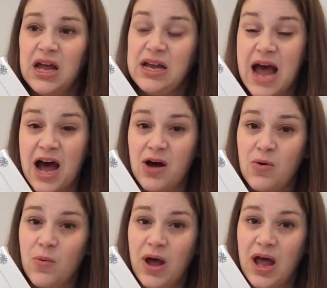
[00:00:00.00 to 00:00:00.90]

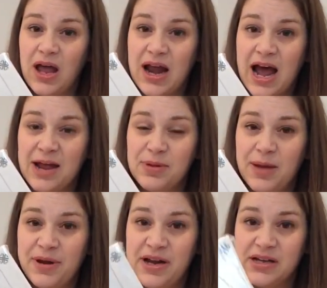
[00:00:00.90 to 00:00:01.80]
now when I
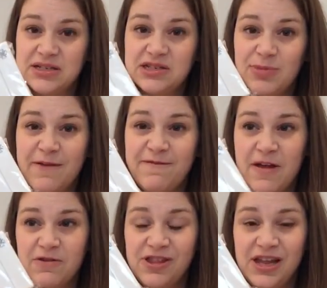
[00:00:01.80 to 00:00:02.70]
apply my nails, these are my
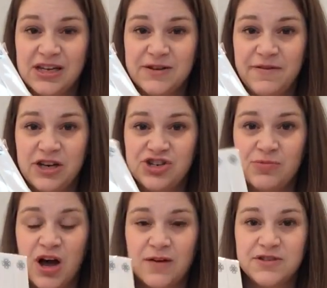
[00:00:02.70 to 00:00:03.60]
favorite things to finish
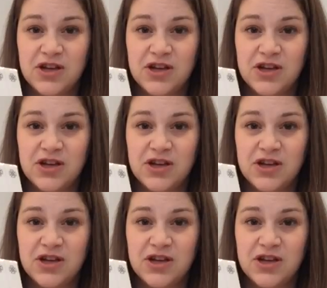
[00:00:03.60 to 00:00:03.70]
them off.